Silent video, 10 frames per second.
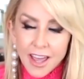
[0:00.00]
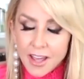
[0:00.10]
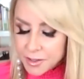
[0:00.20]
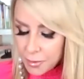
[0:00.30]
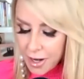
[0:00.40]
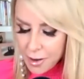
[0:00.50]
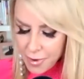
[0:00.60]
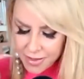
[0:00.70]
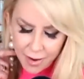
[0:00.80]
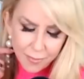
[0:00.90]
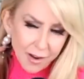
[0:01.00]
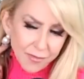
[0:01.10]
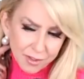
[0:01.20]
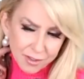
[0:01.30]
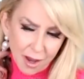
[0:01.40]
And so when I read that, my
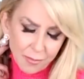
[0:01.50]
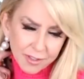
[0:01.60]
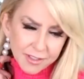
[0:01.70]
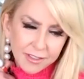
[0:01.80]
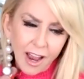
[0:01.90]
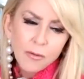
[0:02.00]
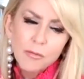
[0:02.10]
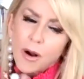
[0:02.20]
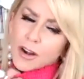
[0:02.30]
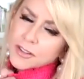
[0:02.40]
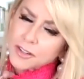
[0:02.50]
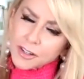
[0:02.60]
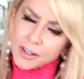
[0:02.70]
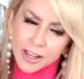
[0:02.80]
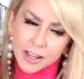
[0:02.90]
first thought was, I
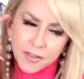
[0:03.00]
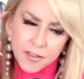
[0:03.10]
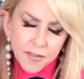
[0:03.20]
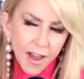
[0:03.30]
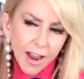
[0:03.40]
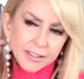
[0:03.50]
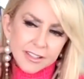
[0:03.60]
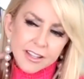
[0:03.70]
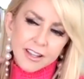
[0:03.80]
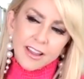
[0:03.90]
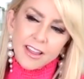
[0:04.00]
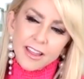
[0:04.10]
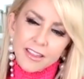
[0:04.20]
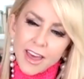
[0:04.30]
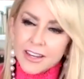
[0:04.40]
wonder if, in fact,
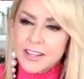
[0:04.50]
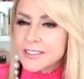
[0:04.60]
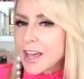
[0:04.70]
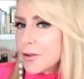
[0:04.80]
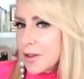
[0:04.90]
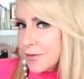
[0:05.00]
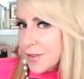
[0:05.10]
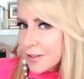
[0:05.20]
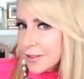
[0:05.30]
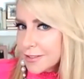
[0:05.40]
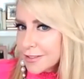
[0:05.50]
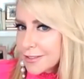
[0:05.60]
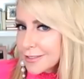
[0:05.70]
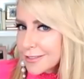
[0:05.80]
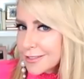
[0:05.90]
that is how he feels.
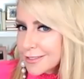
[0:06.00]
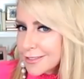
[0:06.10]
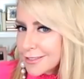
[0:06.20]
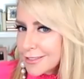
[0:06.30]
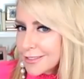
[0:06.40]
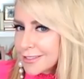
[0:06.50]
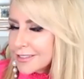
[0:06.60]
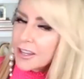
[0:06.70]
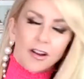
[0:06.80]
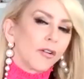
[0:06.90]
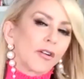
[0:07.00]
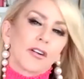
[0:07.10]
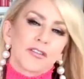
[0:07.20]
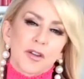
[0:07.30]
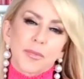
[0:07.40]
Yeah. yeah or,
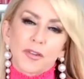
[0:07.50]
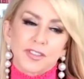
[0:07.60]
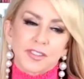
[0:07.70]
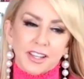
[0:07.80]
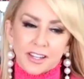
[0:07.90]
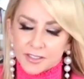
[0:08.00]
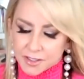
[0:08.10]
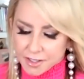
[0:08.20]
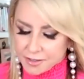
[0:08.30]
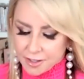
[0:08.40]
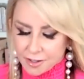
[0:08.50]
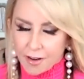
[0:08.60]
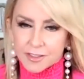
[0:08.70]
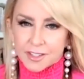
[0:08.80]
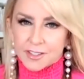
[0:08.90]
or if they're both just like she, you know,
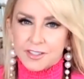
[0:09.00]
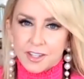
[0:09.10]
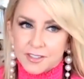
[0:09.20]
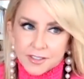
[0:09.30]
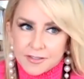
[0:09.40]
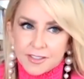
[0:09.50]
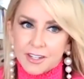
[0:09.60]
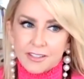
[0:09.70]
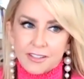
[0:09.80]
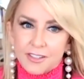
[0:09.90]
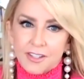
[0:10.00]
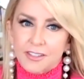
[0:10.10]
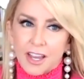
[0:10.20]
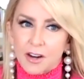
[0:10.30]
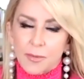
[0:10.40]
obviously she says she, she doesn't she
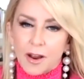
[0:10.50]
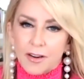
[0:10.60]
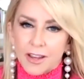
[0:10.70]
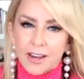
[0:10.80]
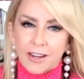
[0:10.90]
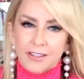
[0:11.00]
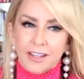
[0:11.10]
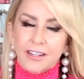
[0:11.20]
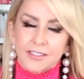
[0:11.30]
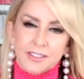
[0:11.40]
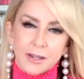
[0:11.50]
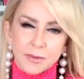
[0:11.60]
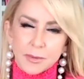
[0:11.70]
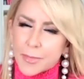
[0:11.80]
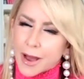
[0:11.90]
doesn't care about it, and he doesn't seem
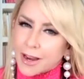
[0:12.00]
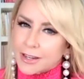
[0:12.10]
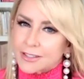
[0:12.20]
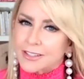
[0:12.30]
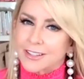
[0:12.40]
to mind.